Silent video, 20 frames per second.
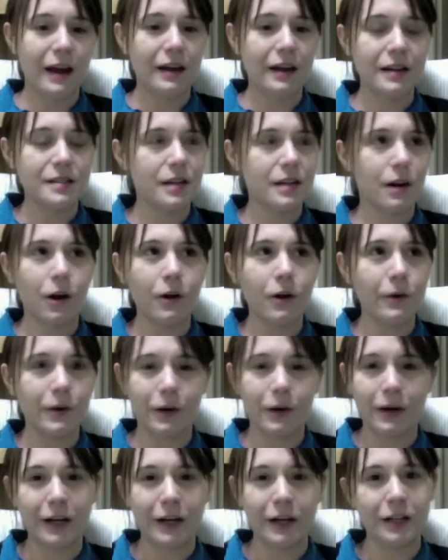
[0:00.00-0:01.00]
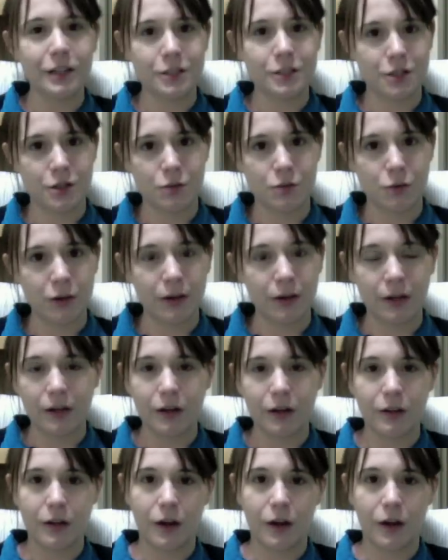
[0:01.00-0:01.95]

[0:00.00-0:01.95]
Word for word: And I said, oh, your English is really good,